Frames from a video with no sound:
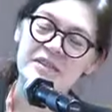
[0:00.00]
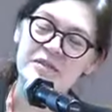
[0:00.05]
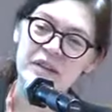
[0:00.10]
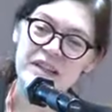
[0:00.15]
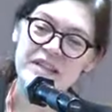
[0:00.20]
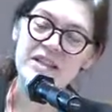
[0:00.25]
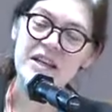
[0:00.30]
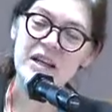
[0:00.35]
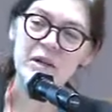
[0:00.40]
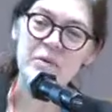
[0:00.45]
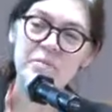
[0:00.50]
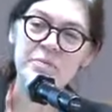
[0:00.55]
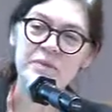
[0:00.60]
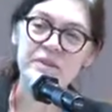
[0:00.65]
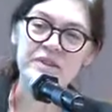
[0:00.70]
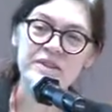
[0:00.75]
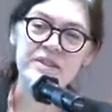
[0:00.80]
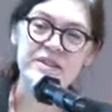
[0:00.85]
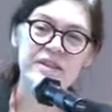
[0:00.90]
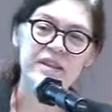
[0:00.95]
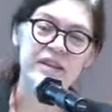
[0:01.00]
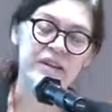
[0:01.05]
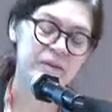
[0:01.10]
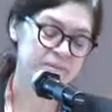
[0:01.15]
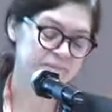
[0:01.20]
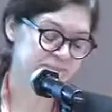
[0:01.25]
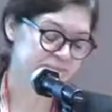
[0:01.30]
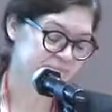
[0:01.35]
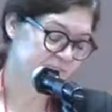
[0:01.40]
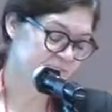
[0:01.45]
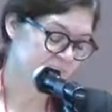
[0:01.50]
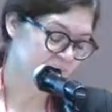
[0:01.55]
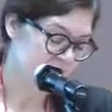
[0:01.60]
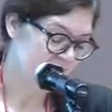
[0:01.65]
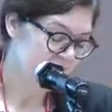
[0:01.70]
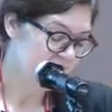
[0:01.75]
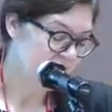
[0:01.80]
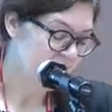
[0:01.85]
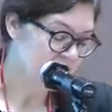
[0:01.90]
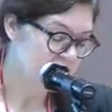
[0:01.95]
great helpers
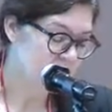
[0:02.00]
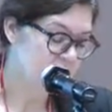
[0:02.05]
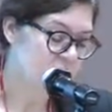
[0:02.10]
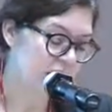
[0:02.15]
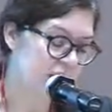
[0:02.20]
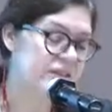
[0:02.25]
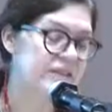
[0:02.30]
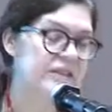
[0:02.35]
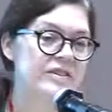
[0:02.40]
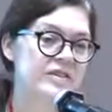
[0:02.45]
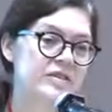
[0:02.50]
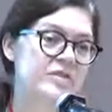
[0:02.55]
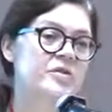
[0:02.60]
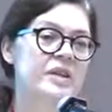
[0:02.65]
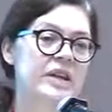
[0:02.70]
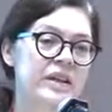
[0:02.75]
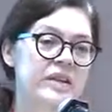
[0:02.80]
to get this